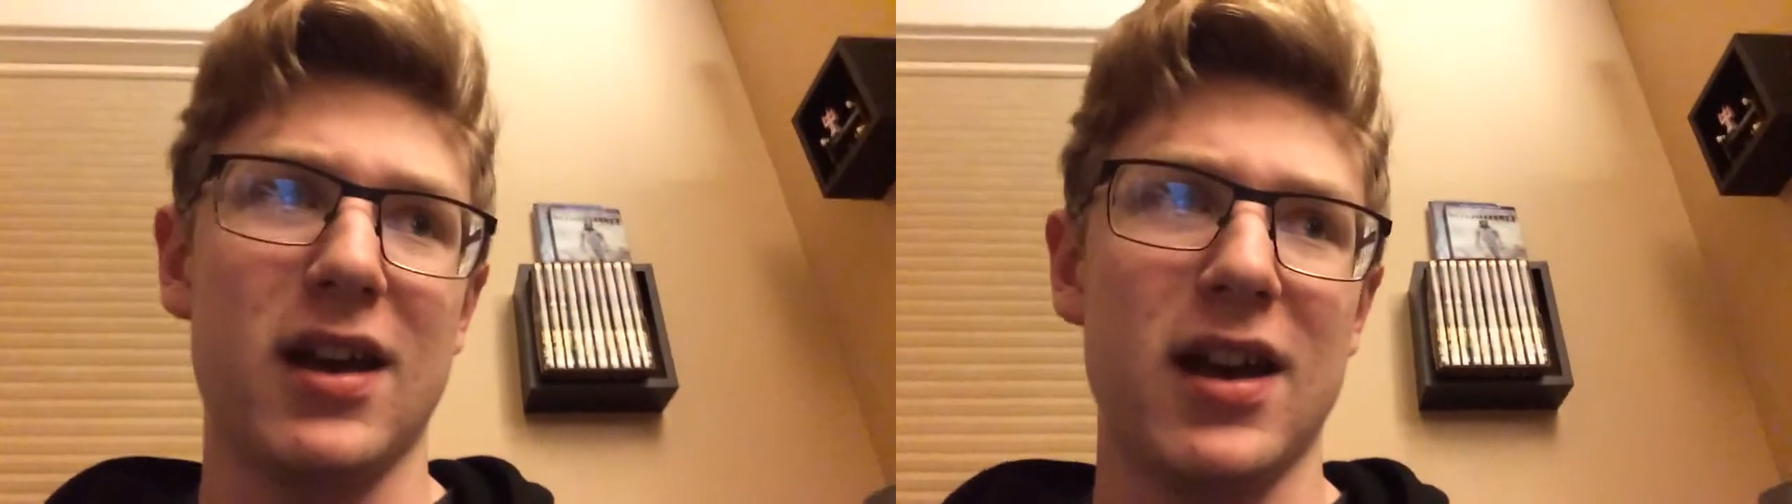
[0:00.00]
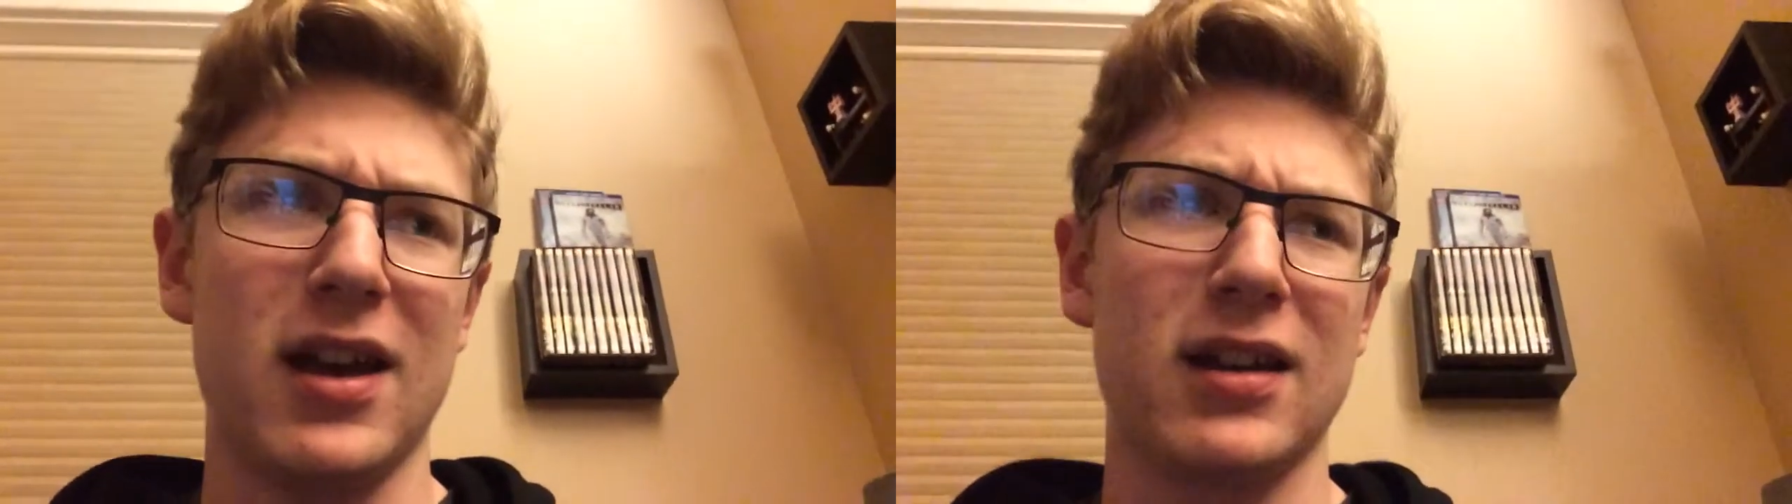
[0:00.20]

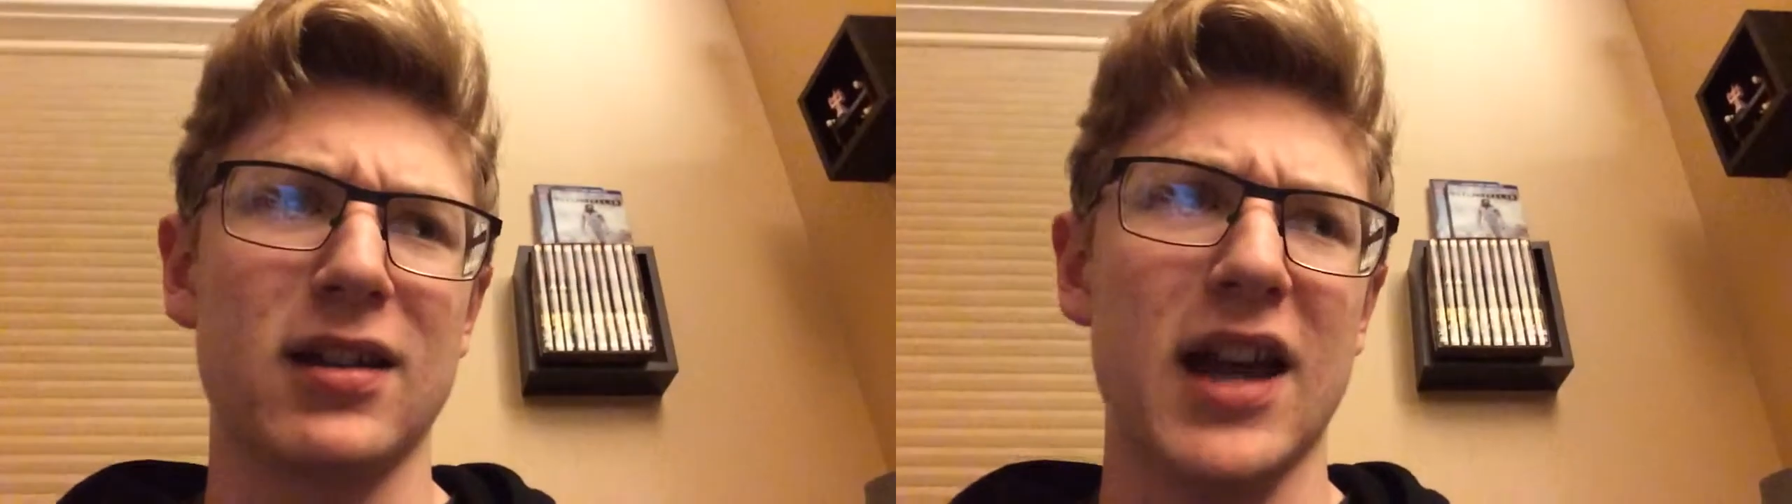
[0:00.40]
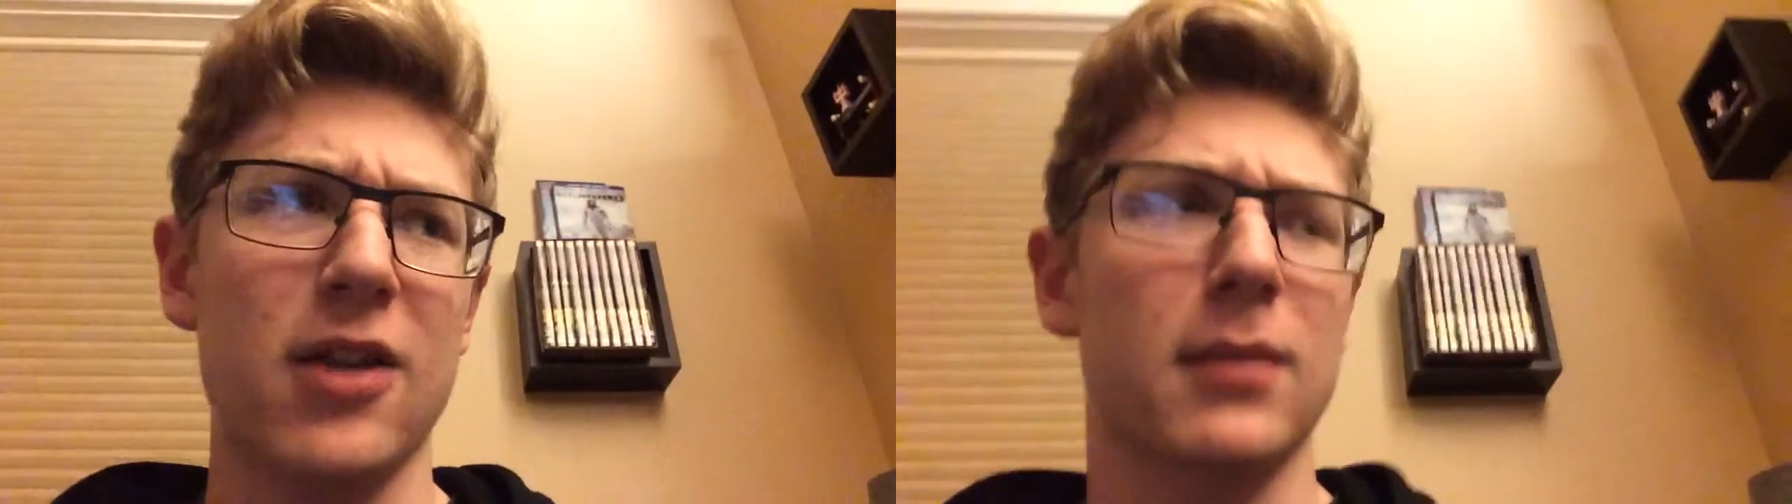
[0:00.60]

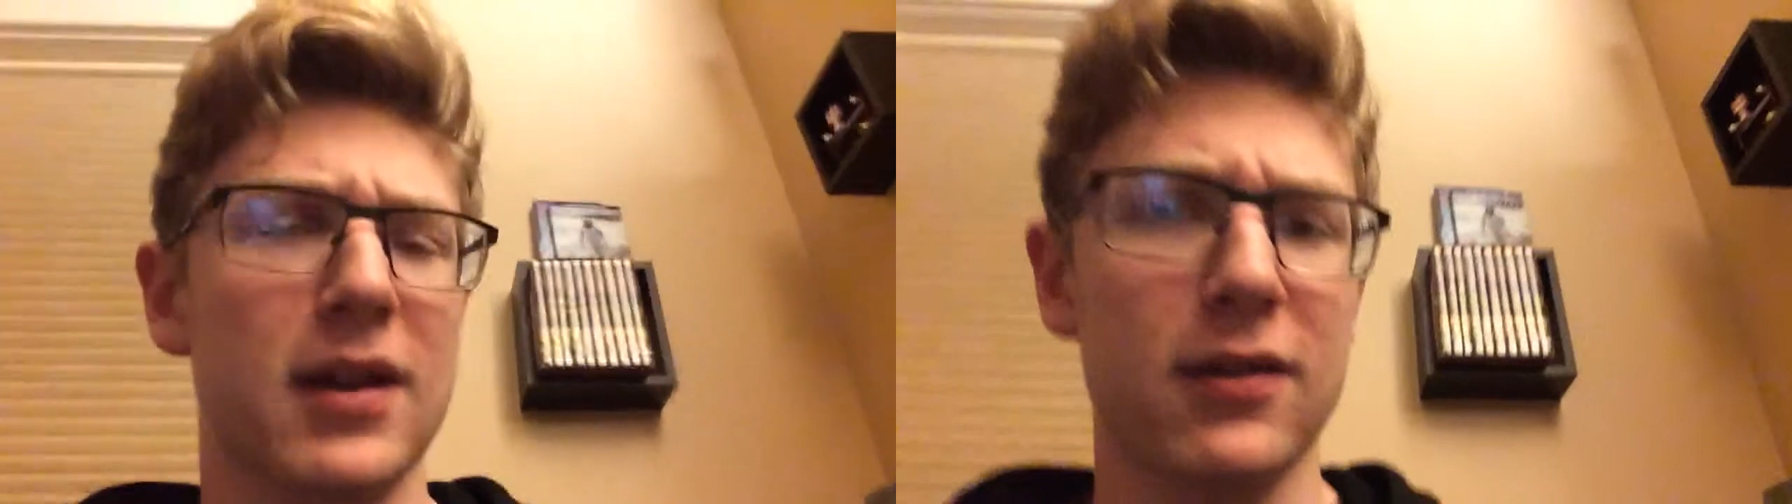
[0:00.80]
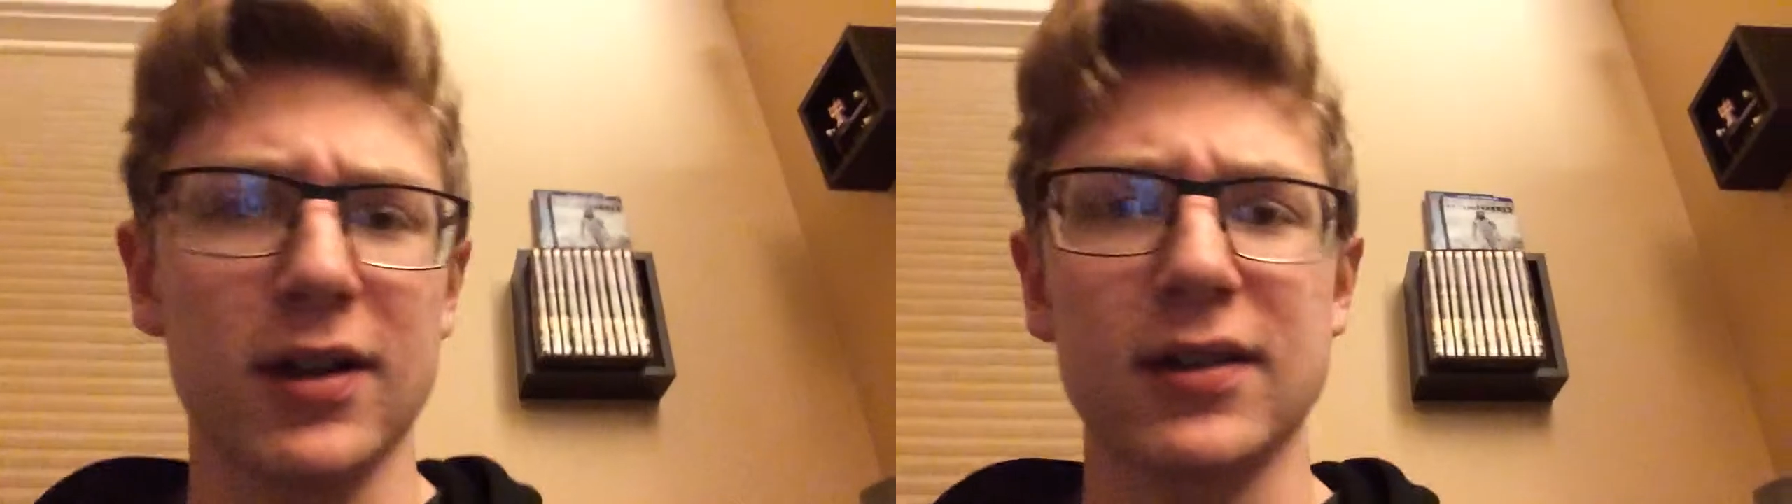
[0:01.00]
and gathered my
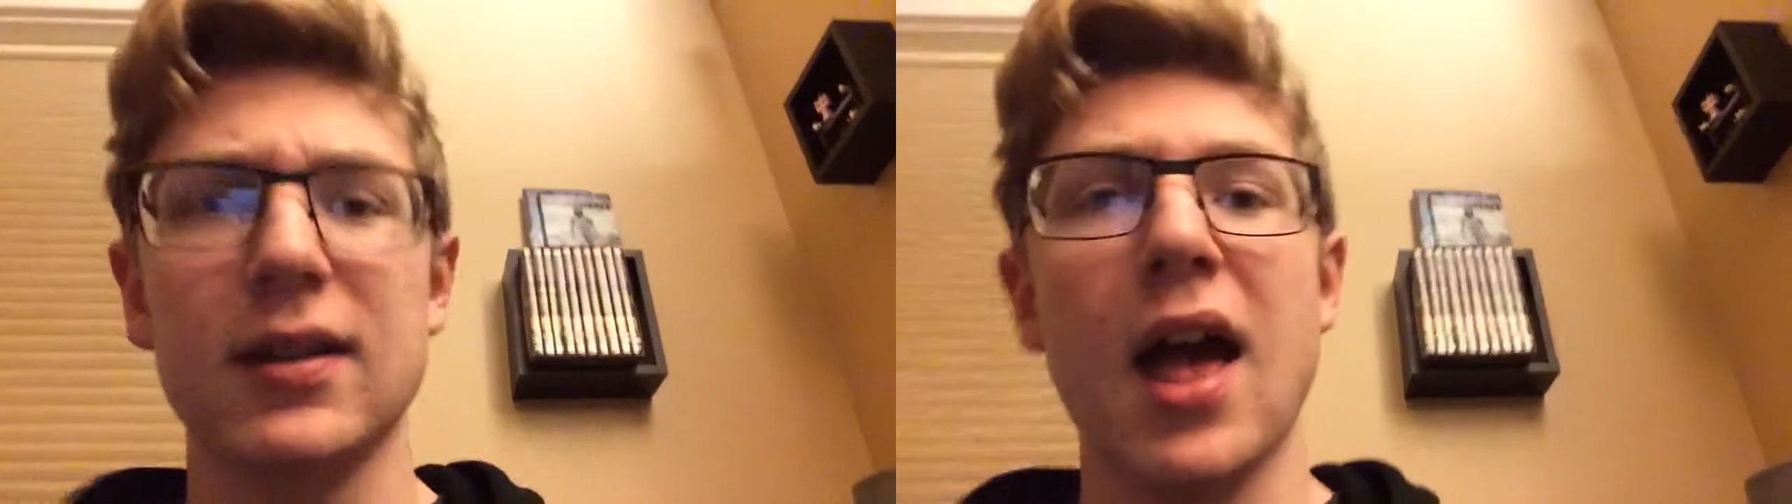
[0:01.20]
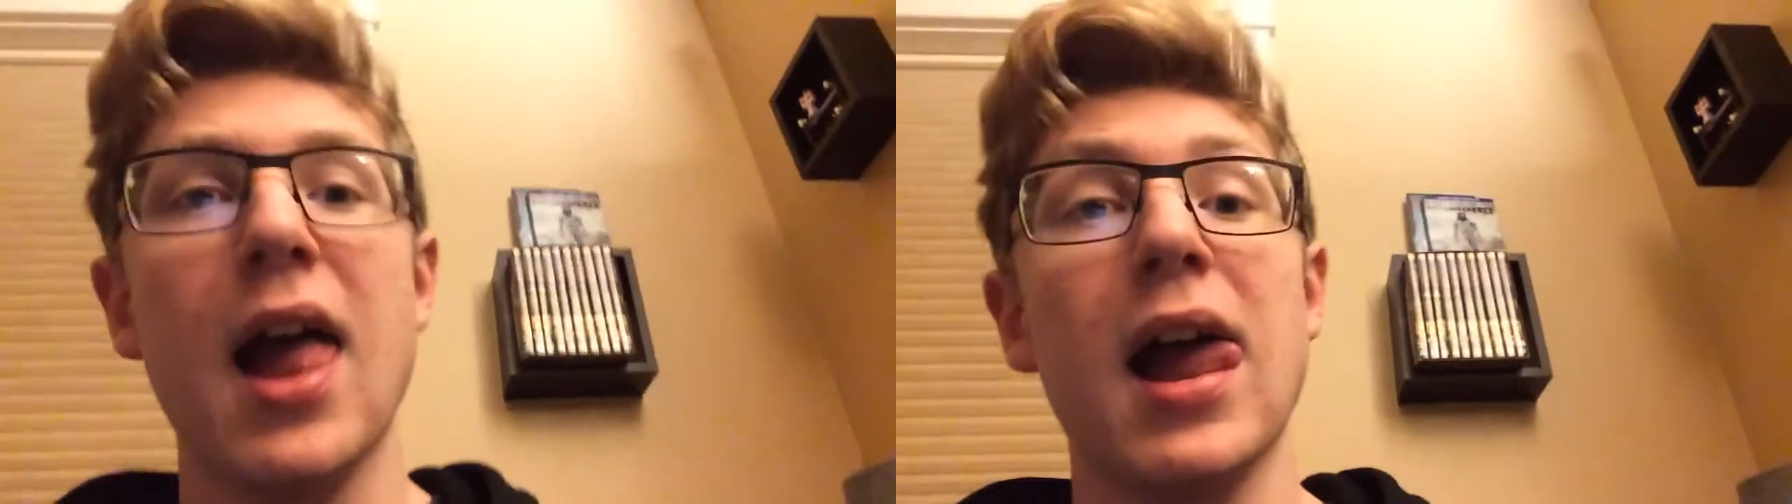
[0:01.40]
thoughts